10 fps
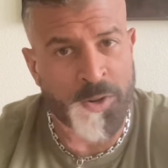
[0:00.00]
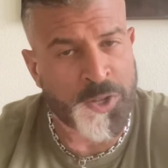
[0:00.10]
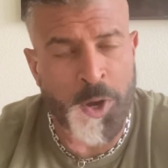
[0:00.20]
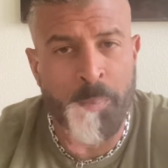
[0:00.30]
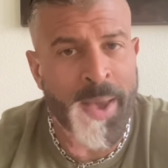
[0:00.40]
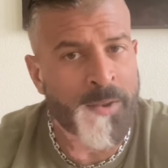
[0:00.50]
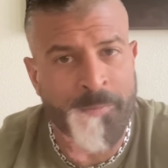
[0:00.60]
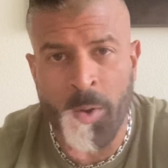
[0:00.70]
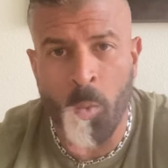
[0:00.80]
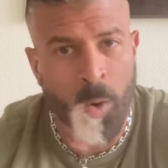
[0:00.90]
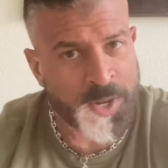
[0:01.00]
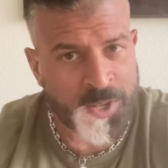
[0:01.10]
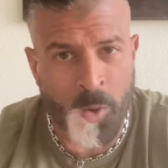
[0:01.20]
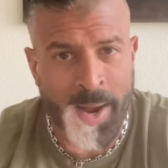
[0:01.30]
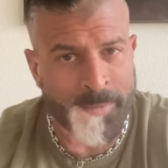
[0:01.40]
There's no benefit
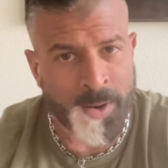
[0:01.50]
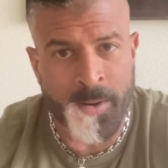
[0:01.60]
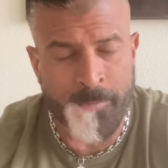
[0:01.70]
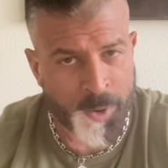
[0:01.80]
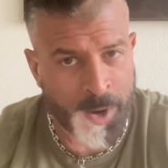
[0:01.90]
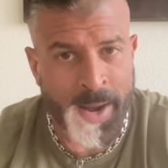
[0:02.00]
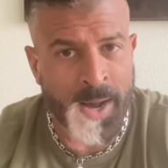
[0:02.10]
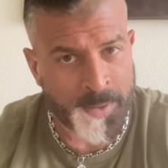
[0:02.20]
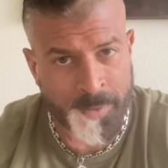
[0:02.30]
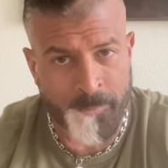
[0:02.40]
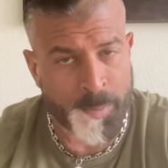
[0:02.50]
whatsoever for your health